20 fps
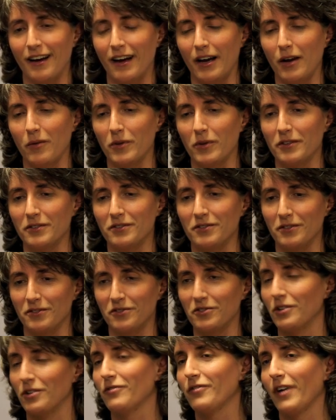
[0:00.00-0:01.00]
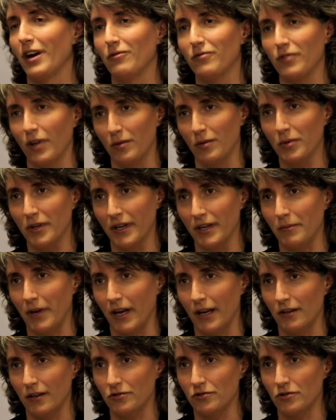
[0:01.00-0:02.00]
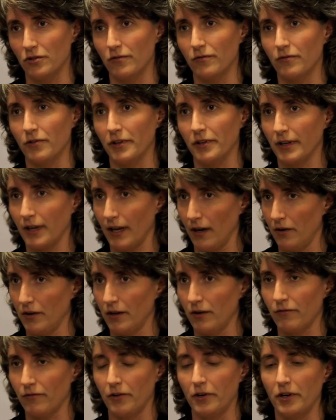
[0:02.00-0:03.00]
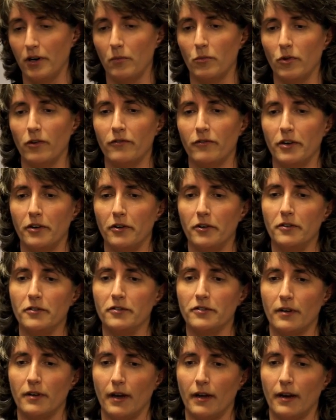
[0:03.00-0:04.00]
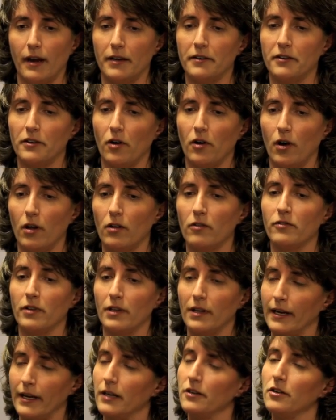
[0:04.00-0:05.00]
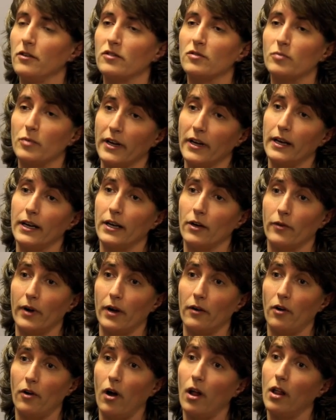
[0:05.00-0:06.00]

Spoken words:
I was the certified floodplain manager for the county for a number of years, and I did all of the land use planning around